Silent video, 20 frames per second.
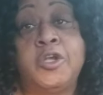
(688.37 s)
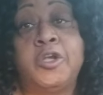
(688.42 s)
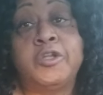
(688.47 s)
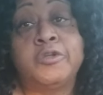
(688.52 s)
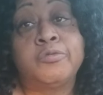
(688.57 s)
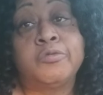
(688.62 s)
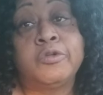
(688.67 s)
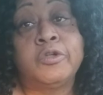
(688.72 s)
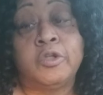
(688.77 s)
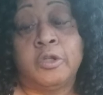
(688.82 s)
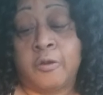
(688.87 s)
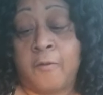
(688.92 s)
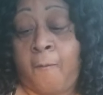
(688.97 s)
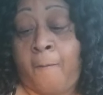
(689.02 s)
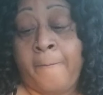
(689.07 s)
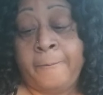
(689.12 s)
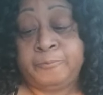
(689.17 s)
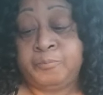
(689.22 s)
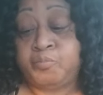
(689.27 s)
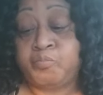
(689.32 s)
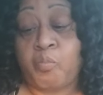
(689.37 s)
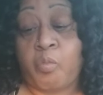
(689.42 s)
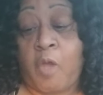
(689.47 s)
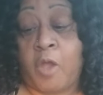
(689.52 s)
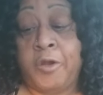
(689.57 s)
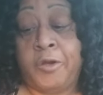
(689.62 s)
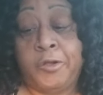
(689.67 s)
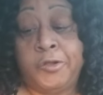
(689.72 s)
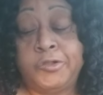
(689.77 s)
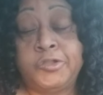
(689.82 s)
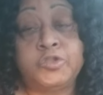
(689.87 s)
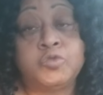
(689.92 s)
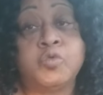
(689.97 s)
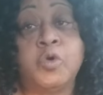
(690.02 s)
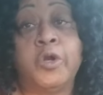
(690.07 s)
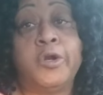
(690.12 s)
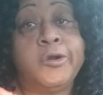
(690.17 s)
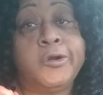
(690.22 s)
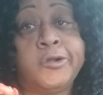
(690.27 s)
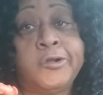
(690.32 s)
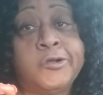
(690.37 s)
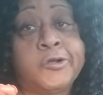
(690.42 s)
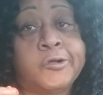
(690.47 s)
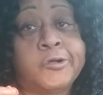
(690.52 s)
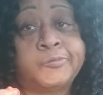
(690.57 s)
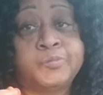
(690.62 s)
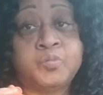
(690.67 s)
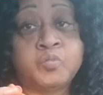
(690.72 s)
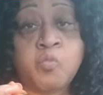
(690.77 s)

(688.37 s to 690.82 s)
is, look, it is what it is.